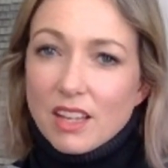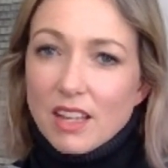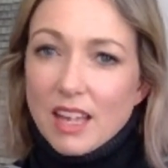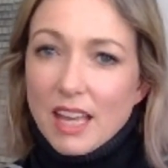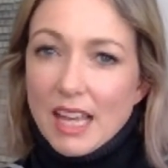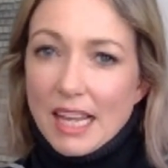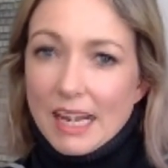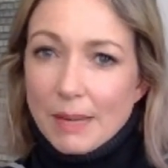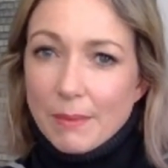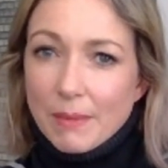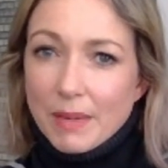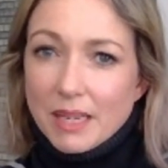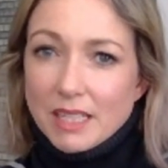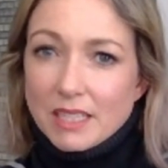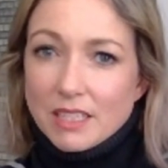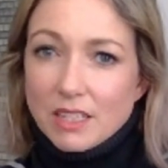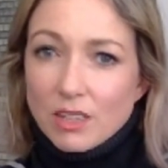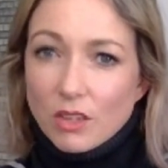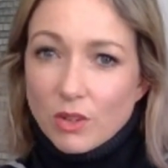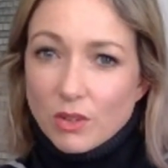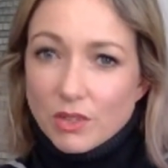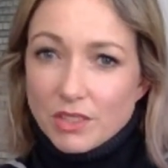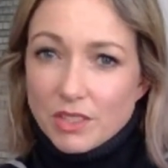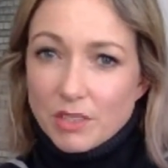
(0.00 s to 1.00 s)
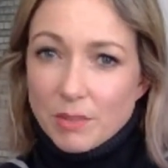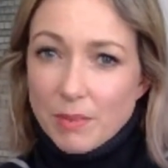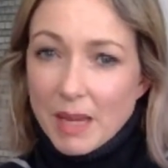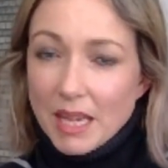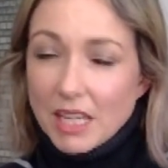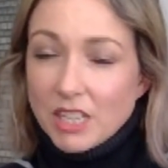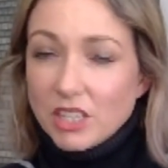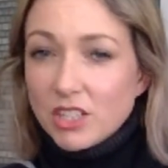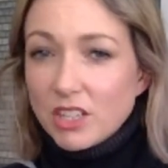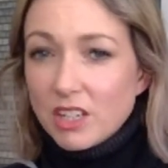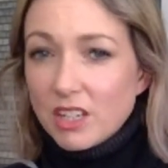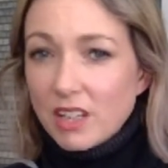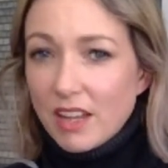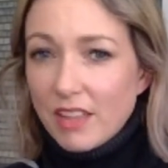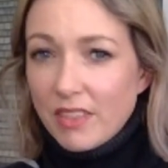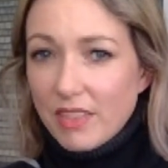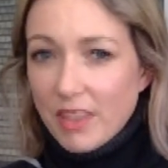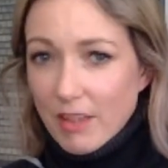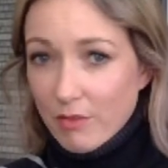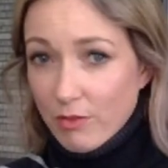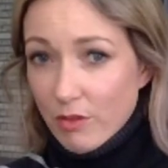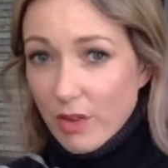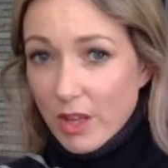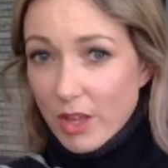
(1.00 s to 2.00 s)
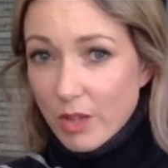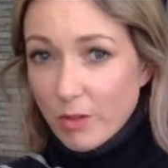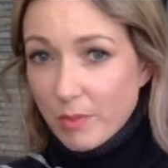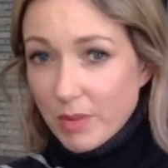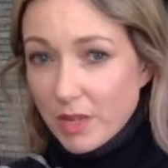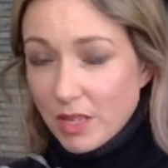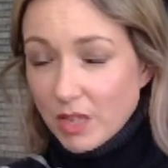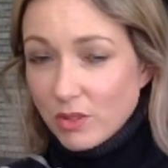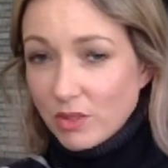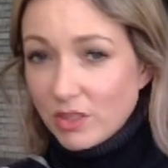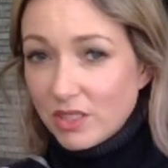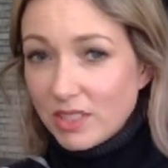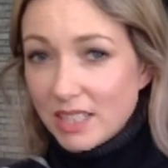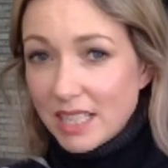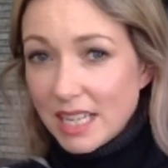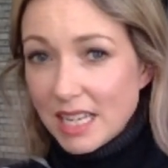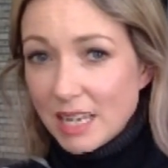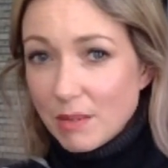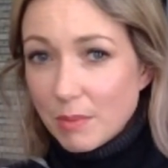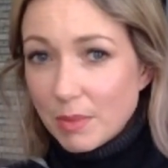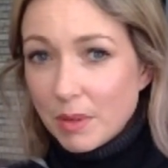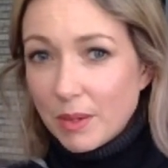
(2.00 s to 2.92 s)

eliminating constipation and therefore helping your sleep.